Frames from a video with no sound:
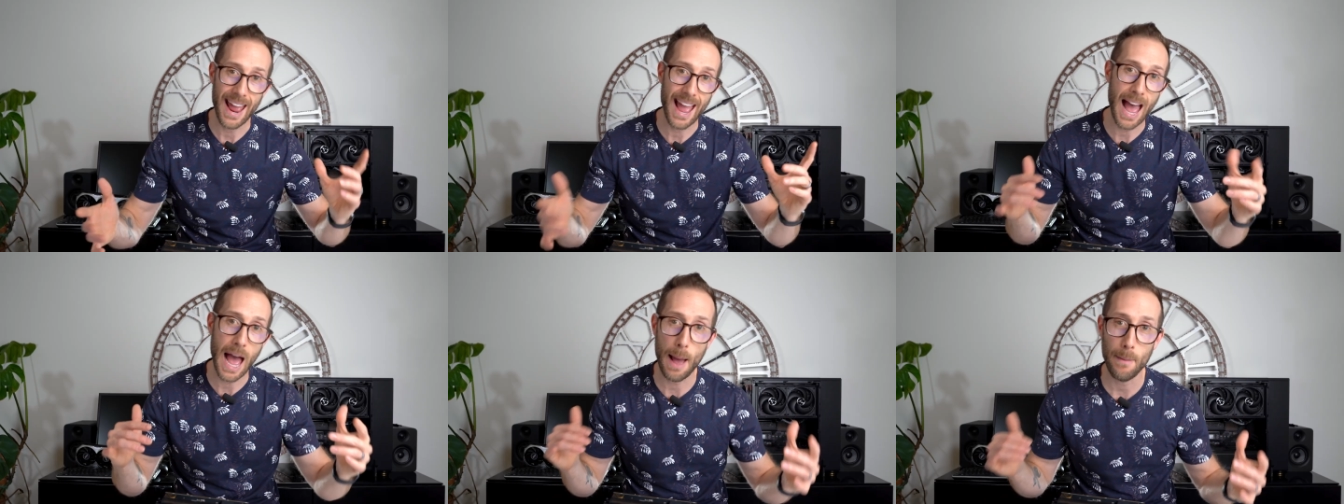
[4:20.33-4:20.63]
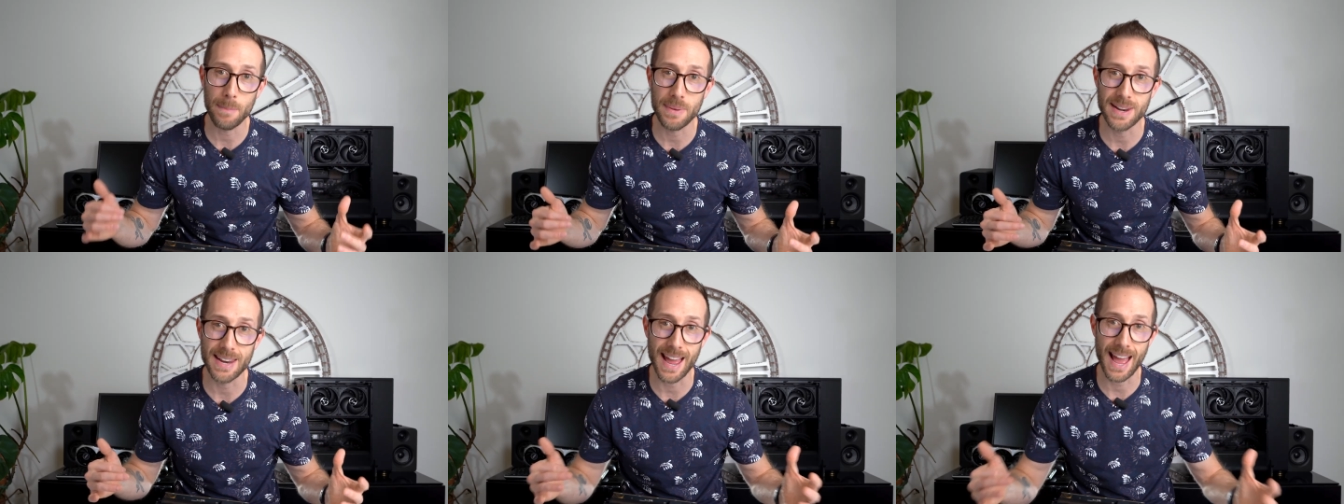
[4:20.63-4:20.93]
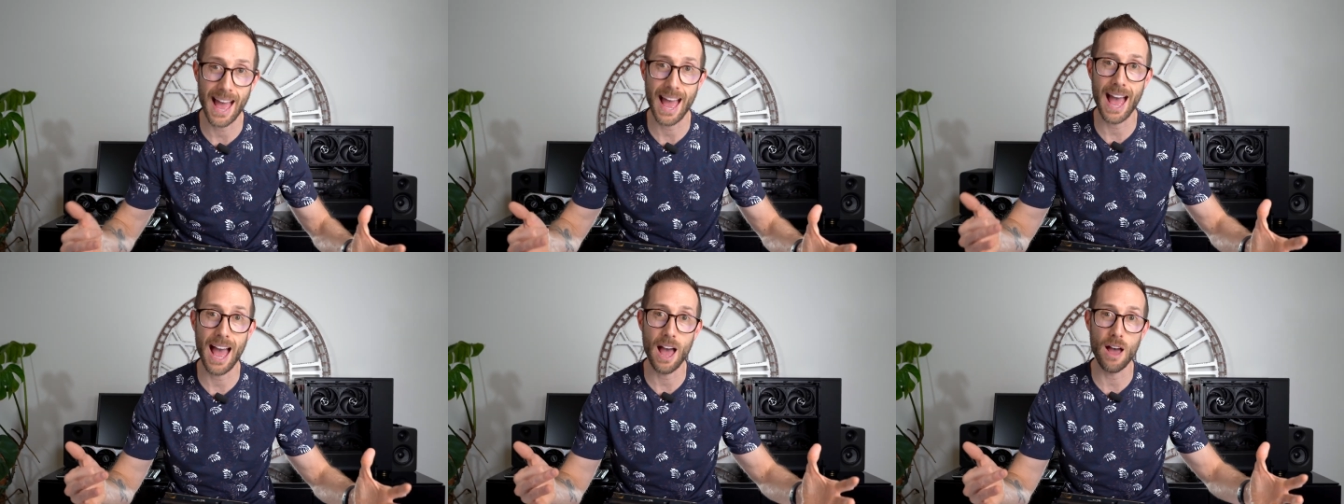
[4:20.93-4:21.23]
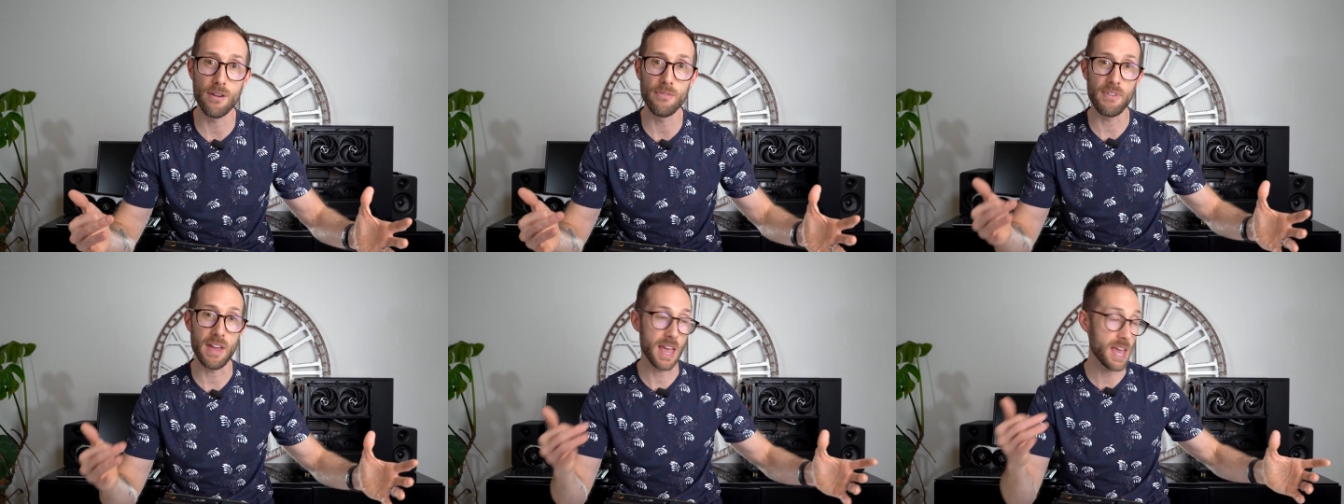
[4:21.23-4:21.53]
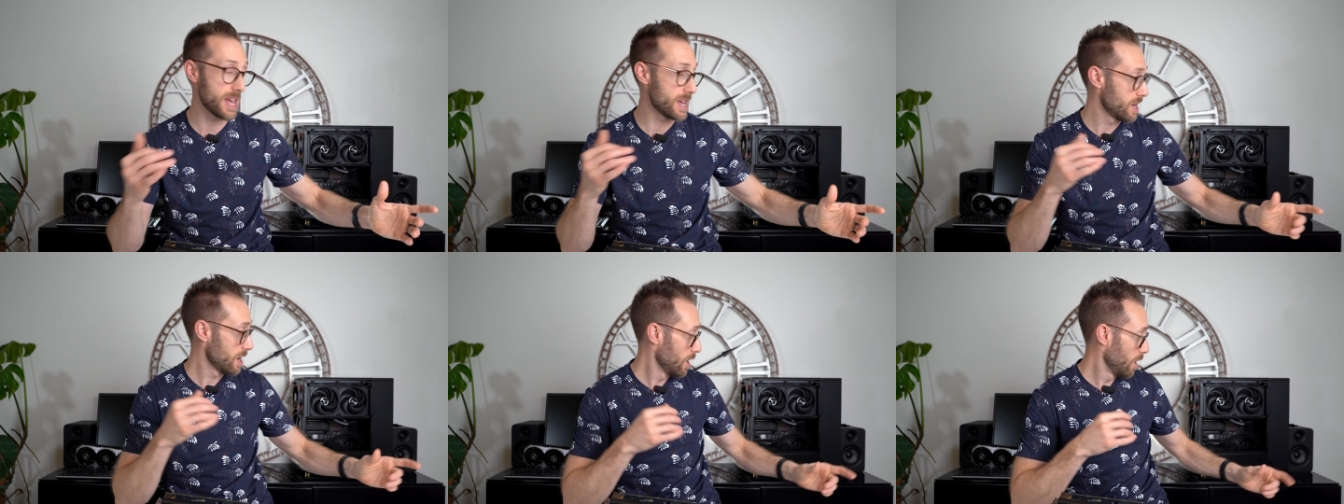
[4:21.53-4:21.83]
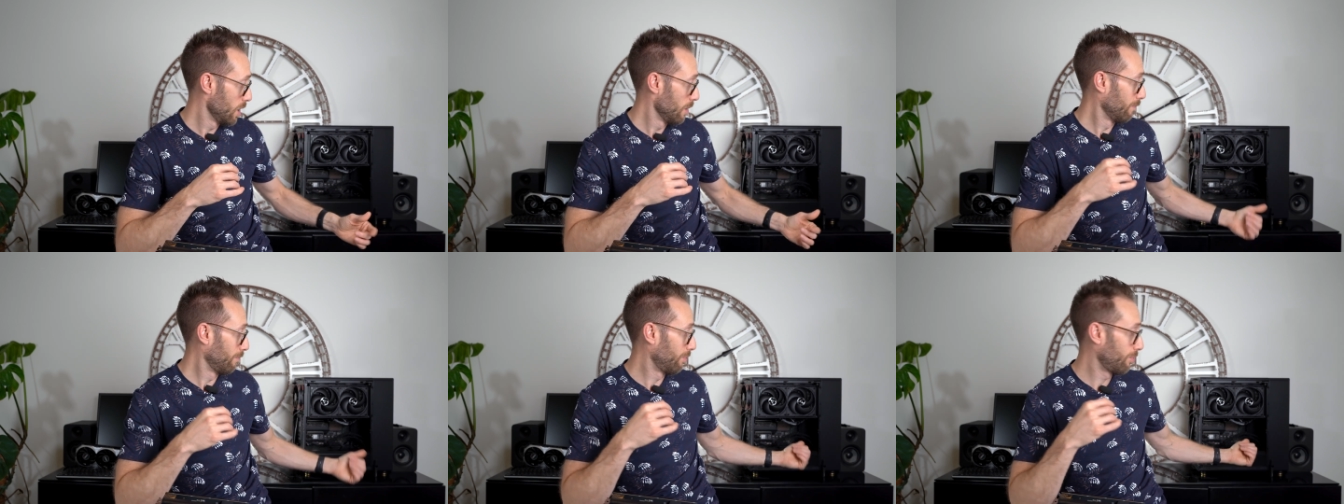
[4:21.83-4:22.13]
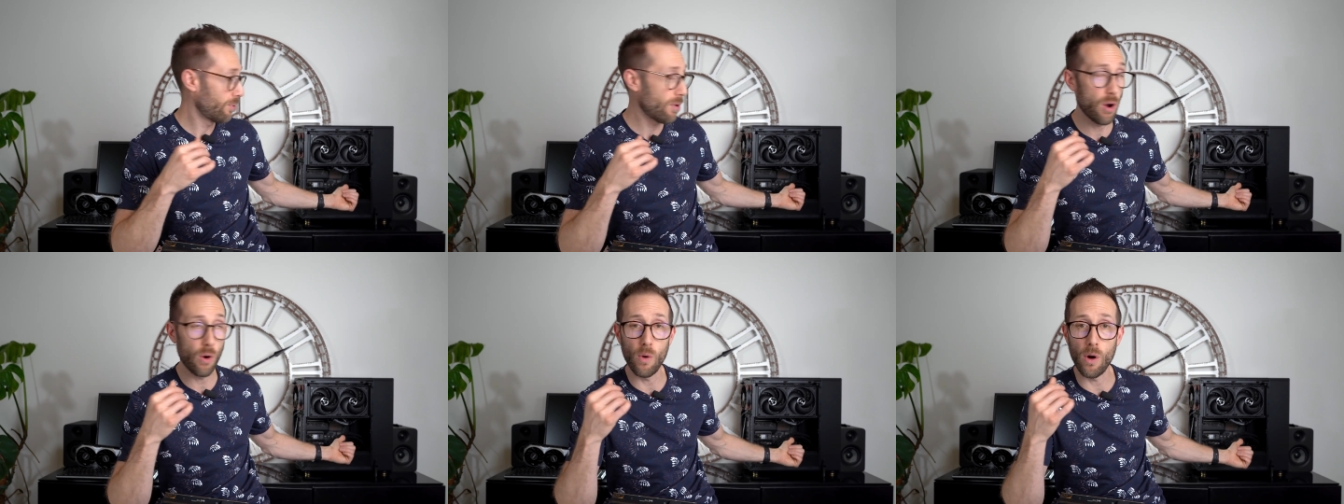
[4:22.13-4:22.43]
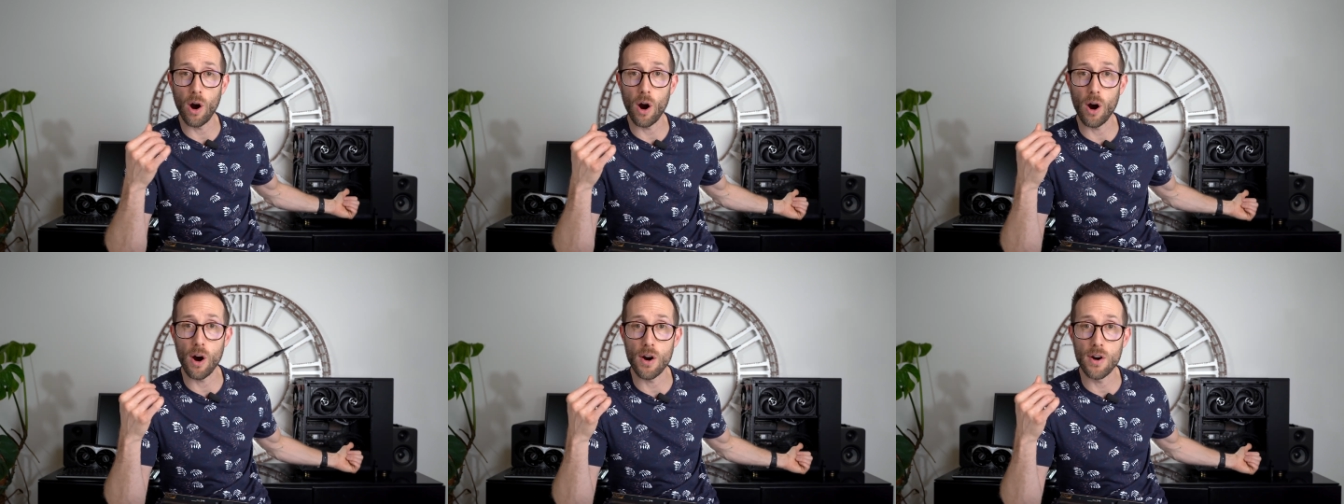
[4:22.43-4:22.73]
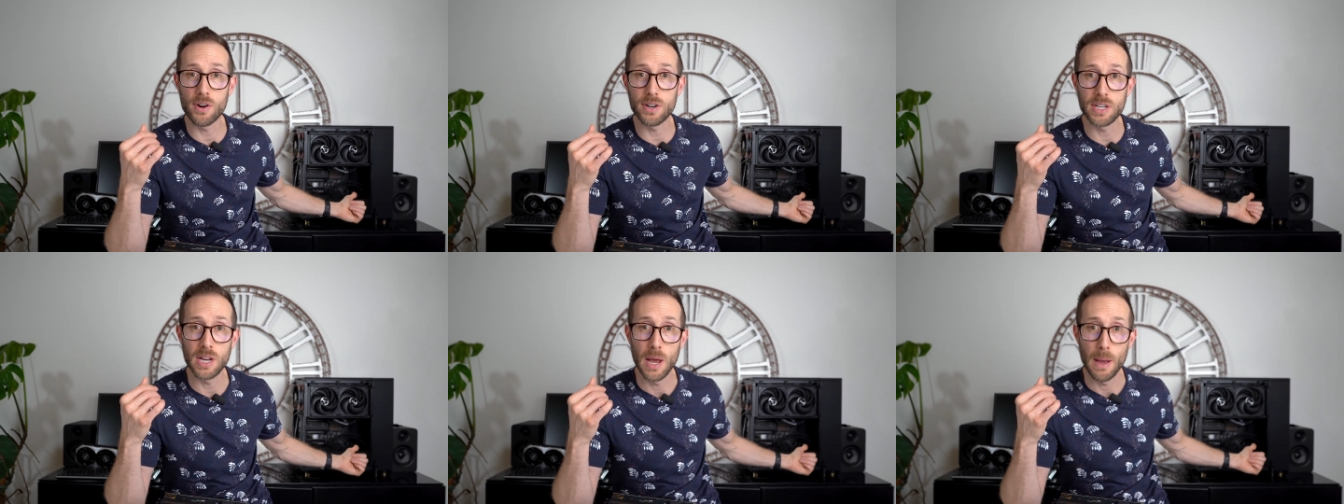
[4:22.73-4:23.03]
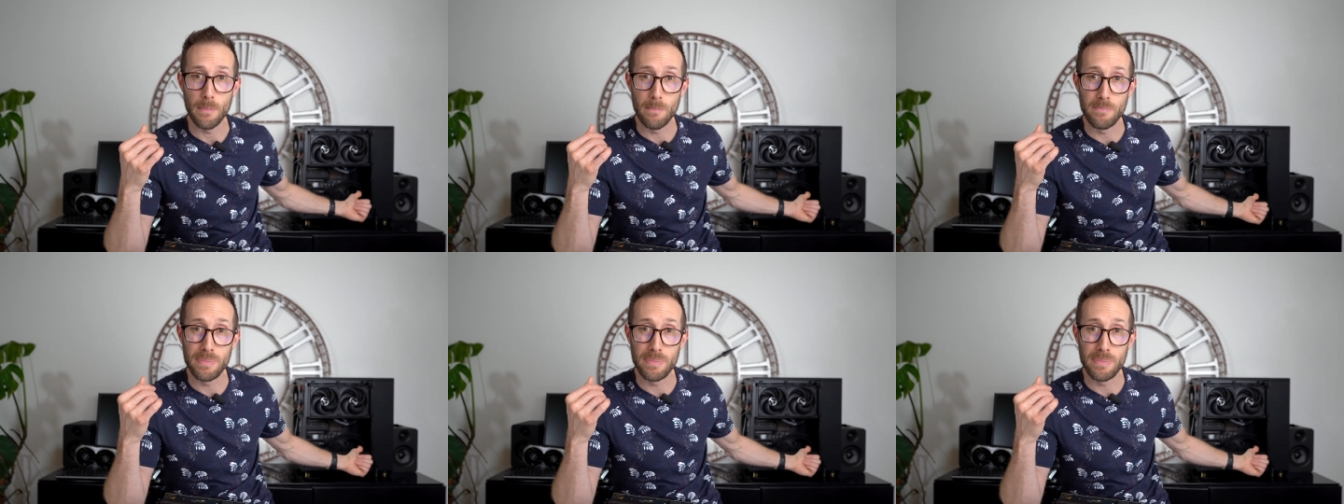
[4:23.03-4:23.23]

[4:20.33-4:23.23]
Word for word: happen to have a ProArt